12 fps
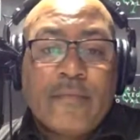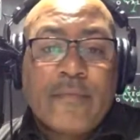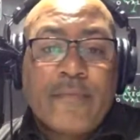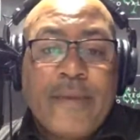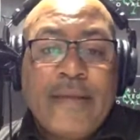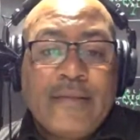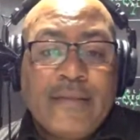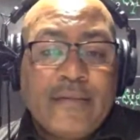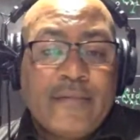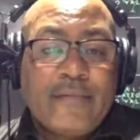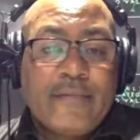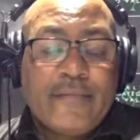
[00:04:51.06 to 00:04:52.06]

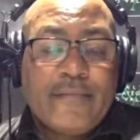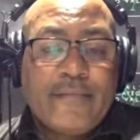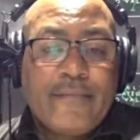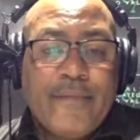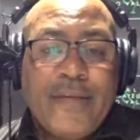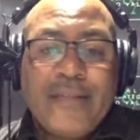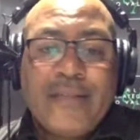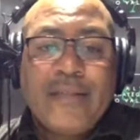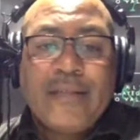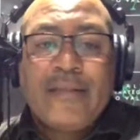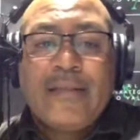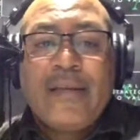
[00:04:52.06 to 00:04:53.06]
basic
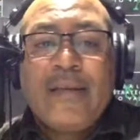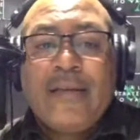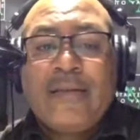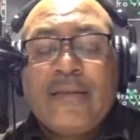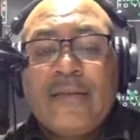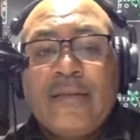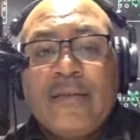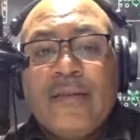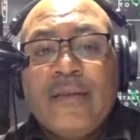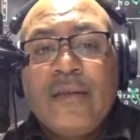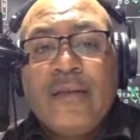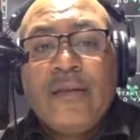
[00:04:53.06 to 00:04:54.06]
budgeting says
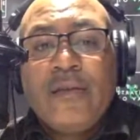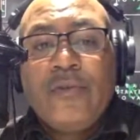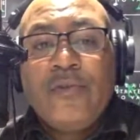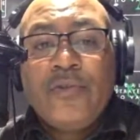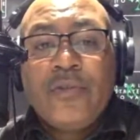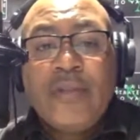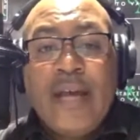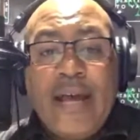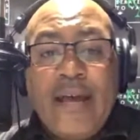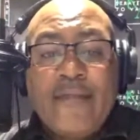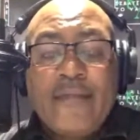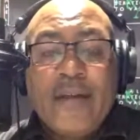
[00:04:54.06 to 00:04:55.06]
you should
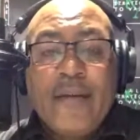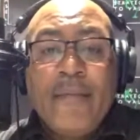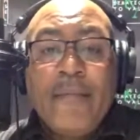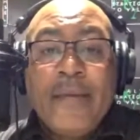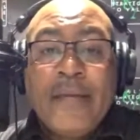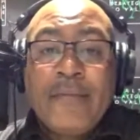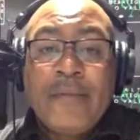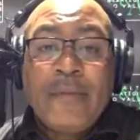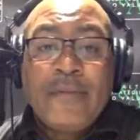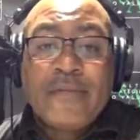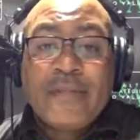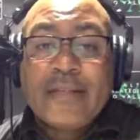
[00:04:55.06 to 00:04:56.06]
have a minimum
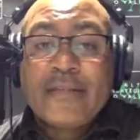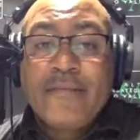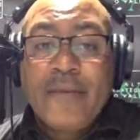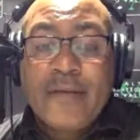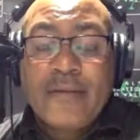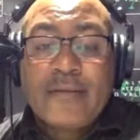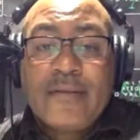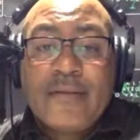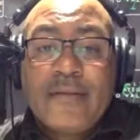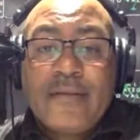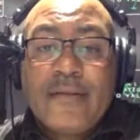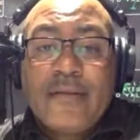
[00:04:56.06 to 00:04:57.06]
of 6 months
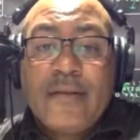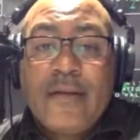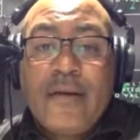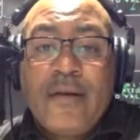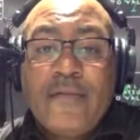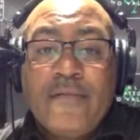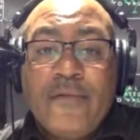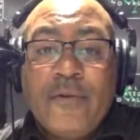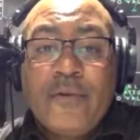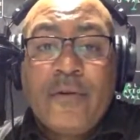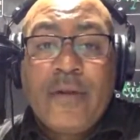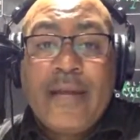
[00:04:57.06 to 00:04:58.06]
of
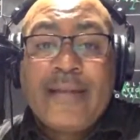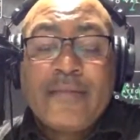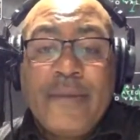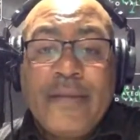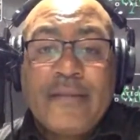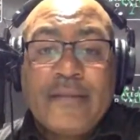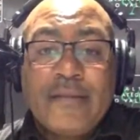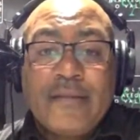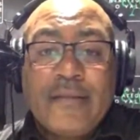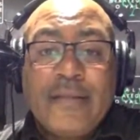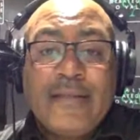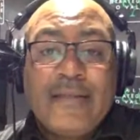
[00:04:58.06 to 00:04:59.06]
your
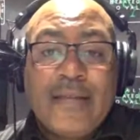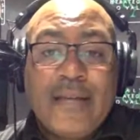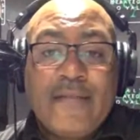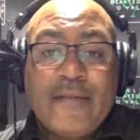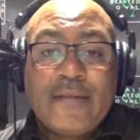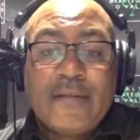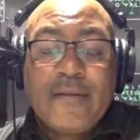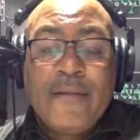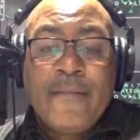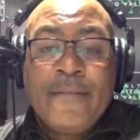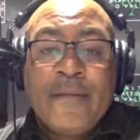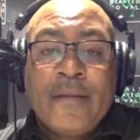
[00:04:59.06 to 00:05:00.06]
expenses in savings.
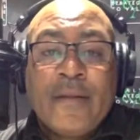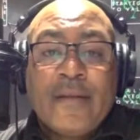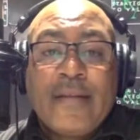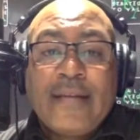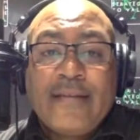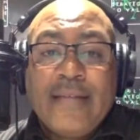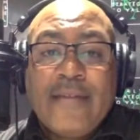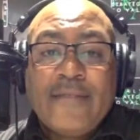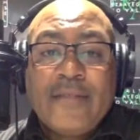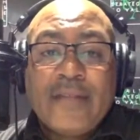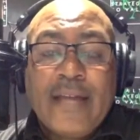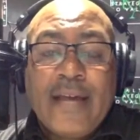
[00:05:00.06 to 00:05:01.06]
That
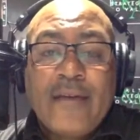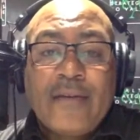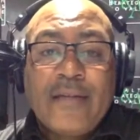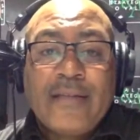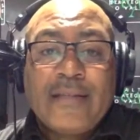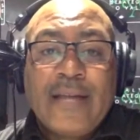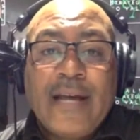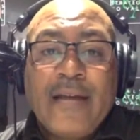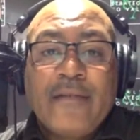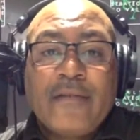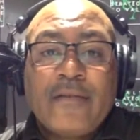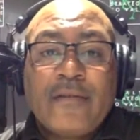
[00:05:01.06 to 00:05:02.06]
savings account is
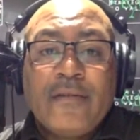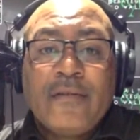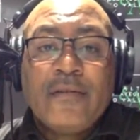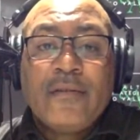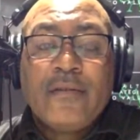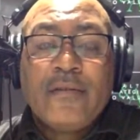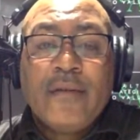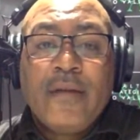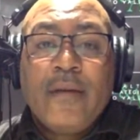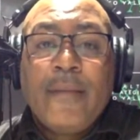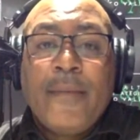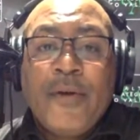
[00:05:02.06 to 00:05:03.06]
not to
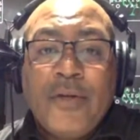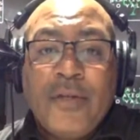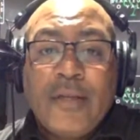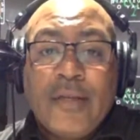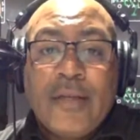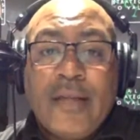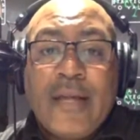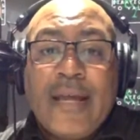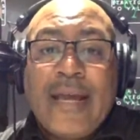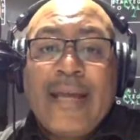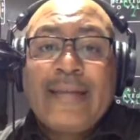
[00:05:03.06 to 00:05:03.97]
put and